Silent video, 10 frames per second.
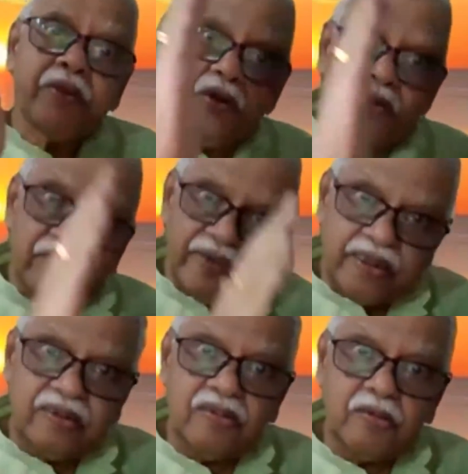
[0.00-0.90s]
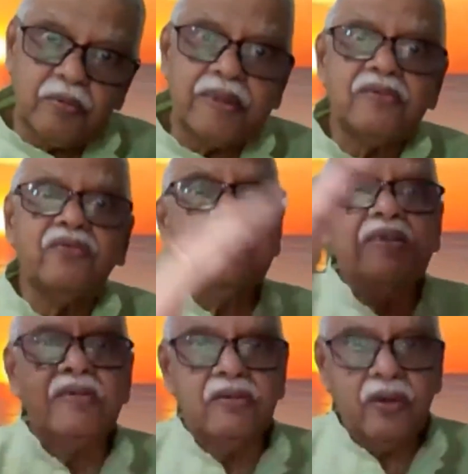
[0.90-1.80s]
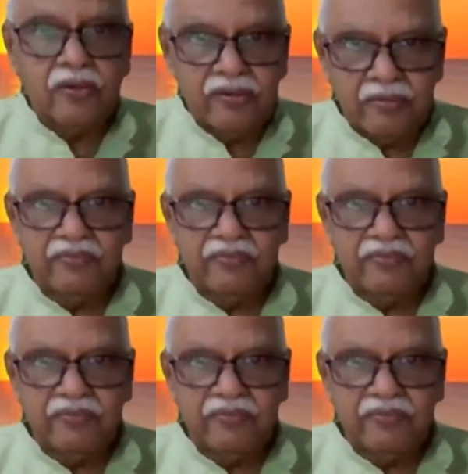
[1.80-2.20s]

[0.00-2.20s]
on where he is placed, which lordship,